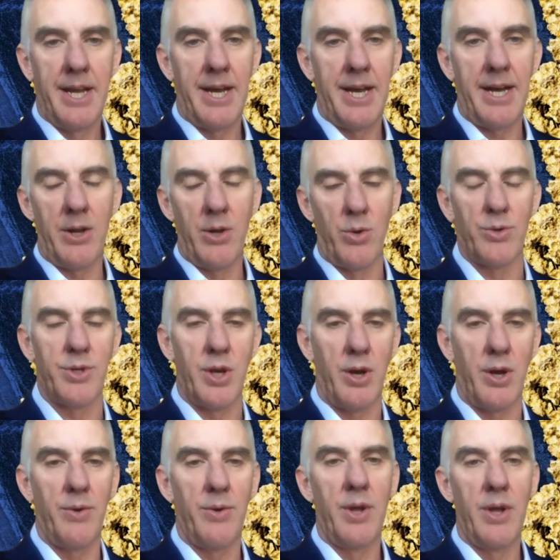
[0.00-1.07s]
and
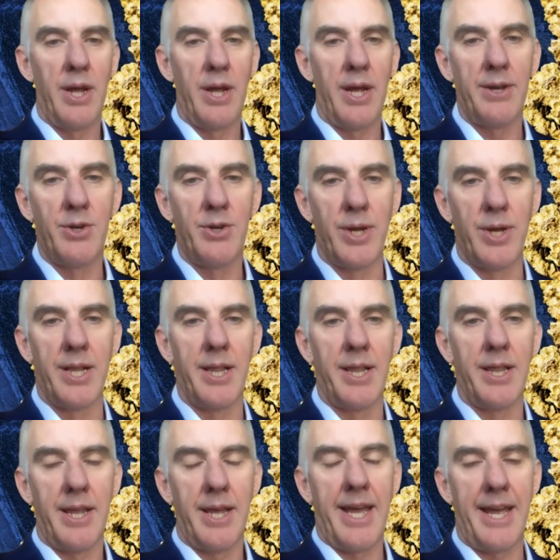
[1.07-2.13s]
also
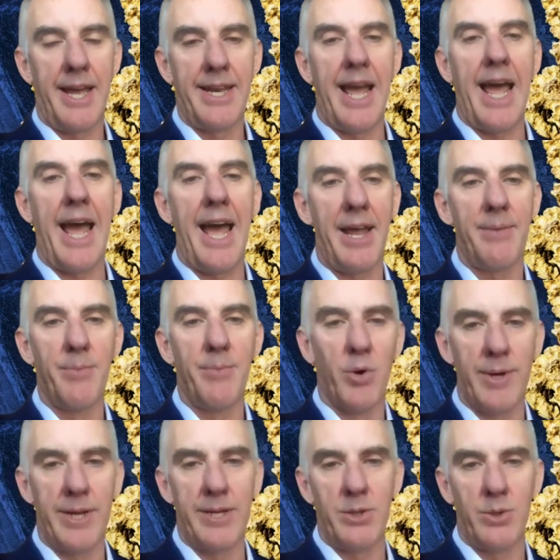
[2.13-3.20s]
drill and add
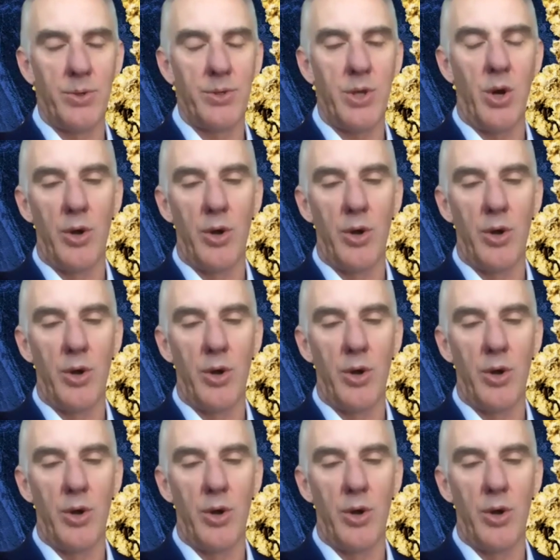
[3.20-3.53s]
more resource